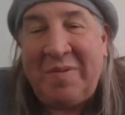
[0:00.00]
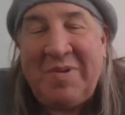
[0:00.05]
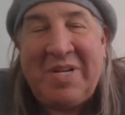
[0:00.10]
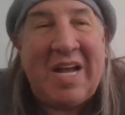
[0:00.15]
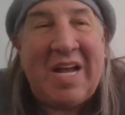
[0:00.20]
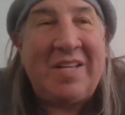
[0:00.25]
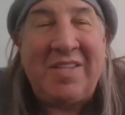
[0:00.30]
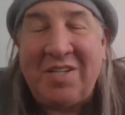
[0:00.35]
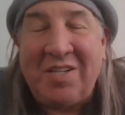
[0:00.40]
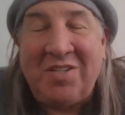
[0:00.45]
I mean,
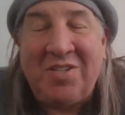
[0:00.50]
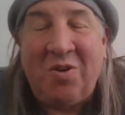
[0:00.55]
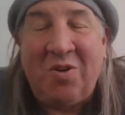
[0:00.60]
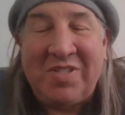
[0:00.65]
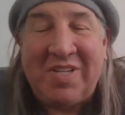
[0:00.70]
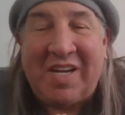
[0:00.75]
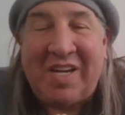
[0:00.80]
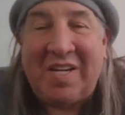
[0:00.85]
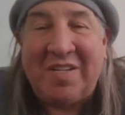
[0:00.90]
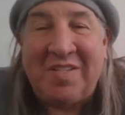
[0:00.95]
not that okay. dough
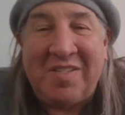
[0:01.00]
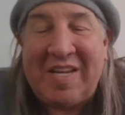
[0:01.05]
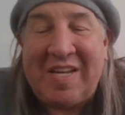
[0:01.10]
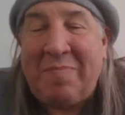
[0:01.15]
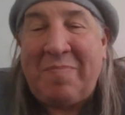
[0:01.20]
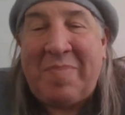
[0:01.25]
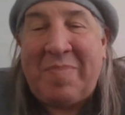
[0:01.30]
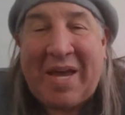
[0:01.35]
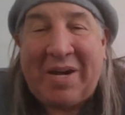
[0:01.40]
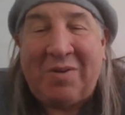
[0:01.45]
is like a
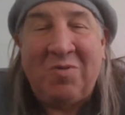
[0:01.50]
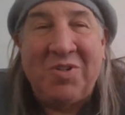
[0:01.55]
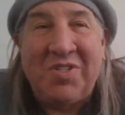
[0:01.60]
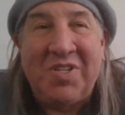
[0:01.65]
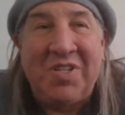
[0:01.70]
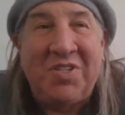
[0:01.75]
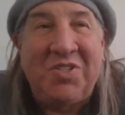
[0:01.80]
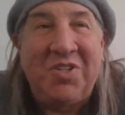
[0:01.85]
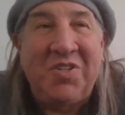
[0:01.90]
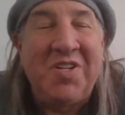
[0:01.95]
step
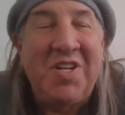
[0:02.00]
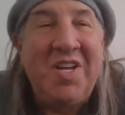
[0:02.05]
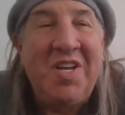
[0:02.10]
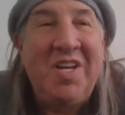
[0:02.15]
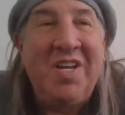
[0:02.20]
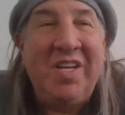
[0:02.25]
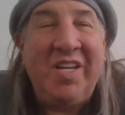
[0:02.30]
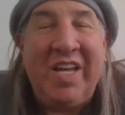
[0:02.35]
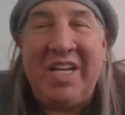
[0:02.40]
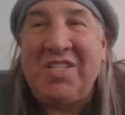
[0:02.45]
backwards. It's just
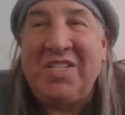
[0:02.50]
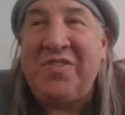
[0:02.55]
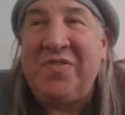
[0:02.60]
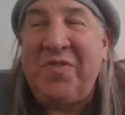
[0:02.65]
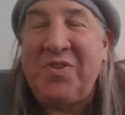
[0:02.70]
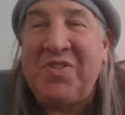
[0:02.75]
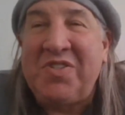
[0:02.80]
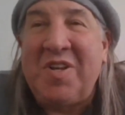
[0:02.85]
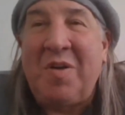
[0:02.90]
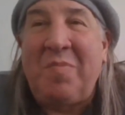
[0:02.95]
it's
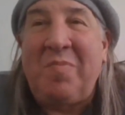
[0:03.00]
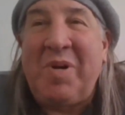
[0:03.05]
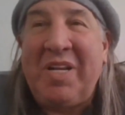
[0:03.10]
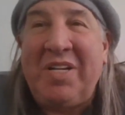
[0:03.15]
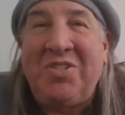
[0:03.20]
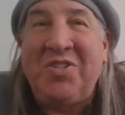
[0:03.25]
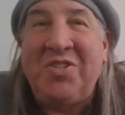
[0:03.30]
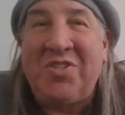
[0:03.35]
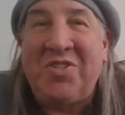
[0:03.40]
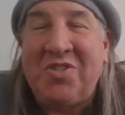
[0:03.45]
for
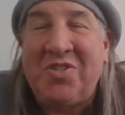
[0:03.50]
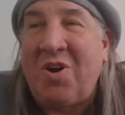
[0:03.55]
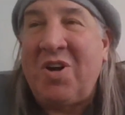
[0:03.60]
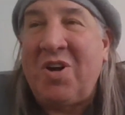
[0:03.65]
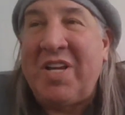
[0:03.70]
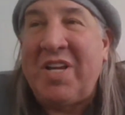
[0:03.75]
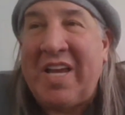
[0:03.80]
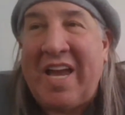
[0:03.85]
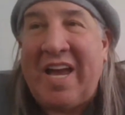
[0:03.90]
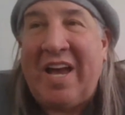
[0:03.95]
somebody just
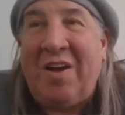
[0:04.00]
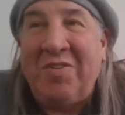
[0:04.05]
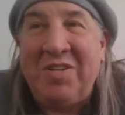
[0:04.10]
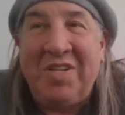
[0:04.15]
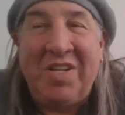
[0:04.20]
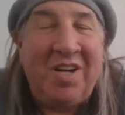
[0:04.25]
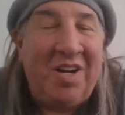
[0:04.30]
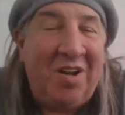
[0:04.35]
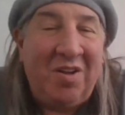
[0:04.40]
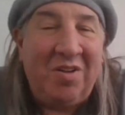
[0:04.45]
starting
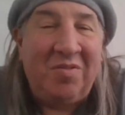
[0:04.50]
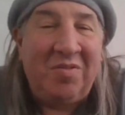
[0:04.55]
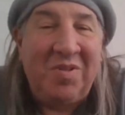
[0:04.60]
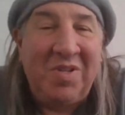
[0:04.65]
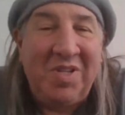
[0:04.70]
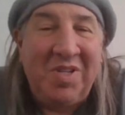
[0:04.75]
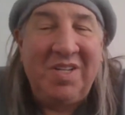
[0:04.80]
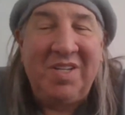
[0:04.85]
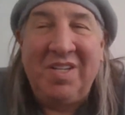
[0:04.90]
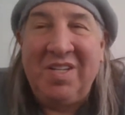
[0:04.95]
out. You
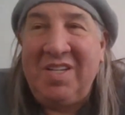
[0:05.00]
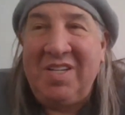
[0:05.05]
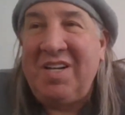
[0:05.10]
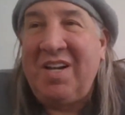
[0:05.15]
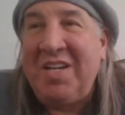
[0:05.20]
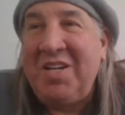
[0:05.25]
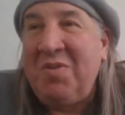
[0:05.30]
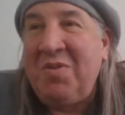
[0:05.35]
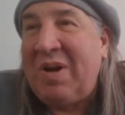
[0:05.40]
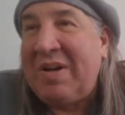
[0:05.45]
know, you
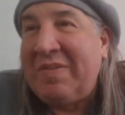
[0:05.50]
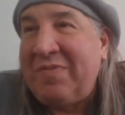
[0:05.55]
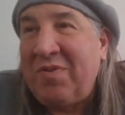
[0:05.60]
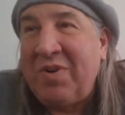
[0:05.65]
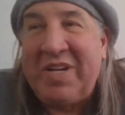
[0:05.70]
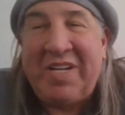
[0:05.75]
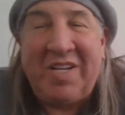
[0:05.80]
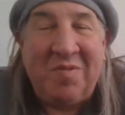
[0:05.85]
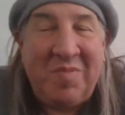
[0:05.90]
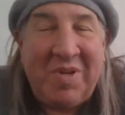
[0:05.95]
know, you want
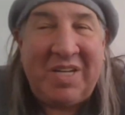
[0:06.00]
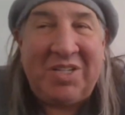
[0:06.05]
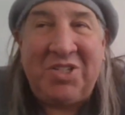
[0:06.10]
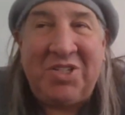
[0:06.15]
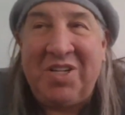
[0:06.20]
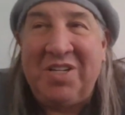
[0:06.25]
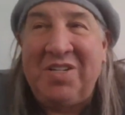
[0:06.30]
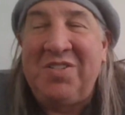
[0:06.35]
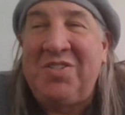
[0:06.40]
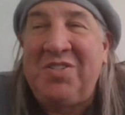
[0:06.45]
free
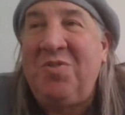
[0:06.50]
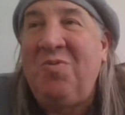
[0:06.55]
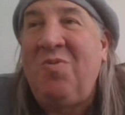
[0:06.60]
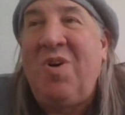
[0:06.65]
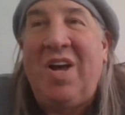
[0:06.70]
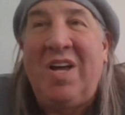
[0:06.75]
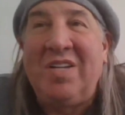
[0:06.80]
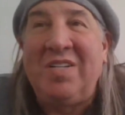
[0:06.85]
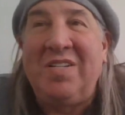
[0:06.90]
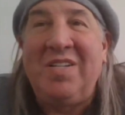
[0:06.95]
commissions. You
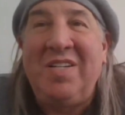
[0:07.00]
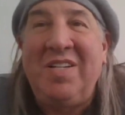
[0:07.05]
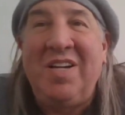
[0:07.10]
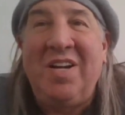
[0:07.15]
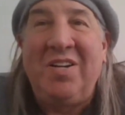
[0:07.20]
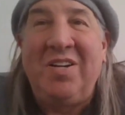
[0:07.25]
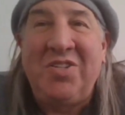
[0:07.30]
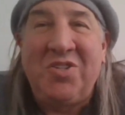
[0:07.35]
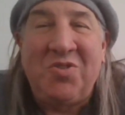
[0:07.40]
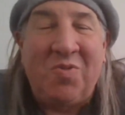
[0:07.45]
want you
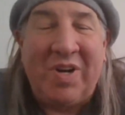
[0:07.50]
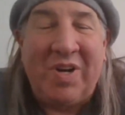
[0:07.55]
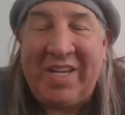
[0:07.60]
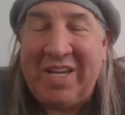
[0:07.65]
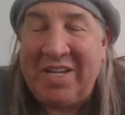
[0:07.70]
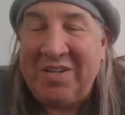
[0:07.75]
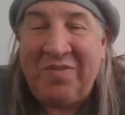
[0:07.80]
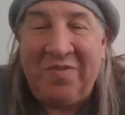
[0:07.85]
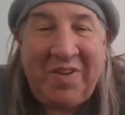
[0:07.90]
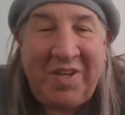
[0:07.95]
know, you just want to
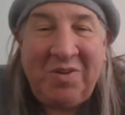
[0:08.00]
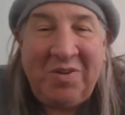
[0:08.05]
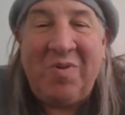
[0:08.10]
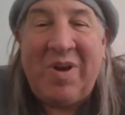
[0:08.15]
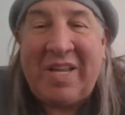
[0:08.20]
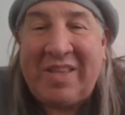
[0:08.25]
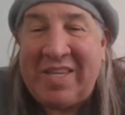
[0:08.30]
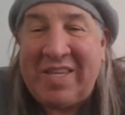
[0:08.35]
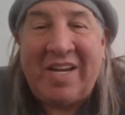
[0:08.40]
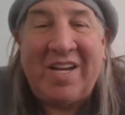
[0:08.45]
get your feet
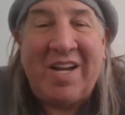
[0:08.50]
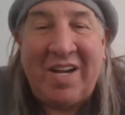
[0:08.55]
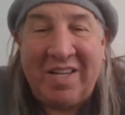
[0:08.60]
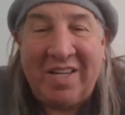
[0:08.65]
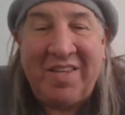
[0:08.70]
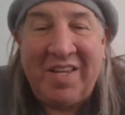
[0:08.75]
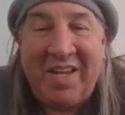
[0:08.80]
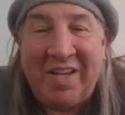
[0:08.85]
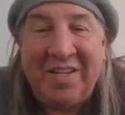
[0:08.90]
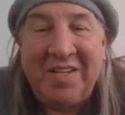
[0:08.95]
wet, that kind
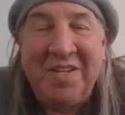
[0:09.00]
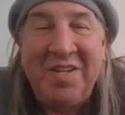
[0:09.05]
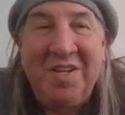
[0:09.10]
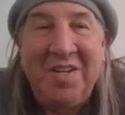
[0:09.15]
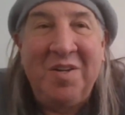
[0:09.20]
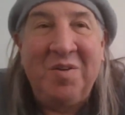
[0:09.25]
of thing.